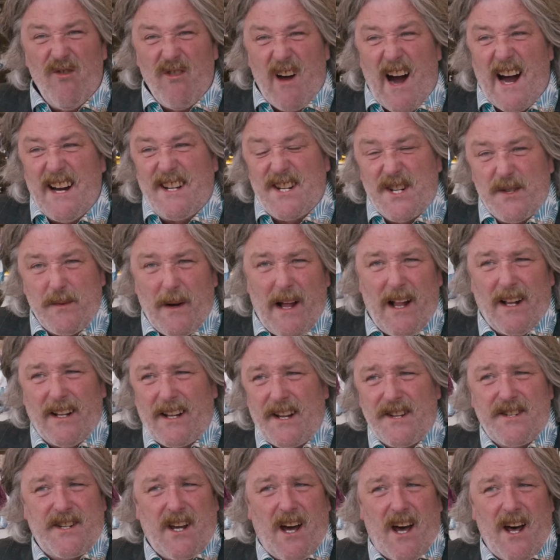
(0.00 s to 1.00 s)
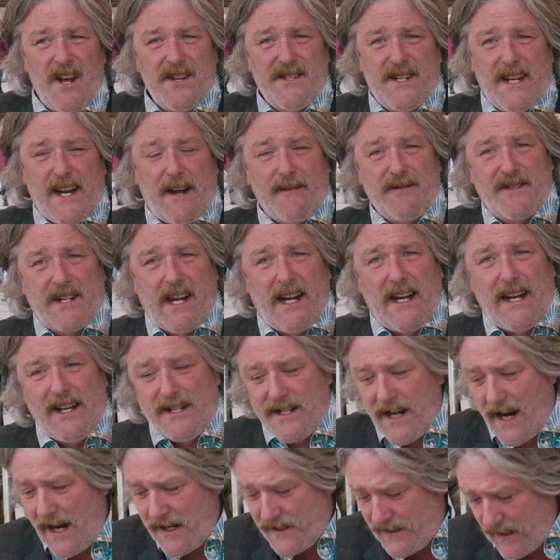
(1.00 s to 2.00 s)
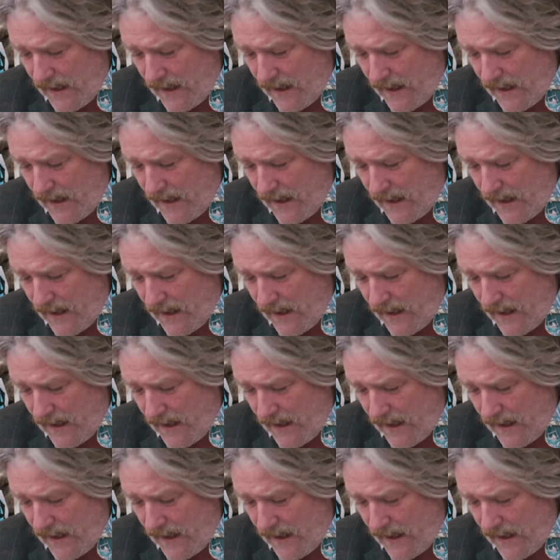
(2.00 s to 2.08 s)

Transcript: right as well because cars did have skinny tyres in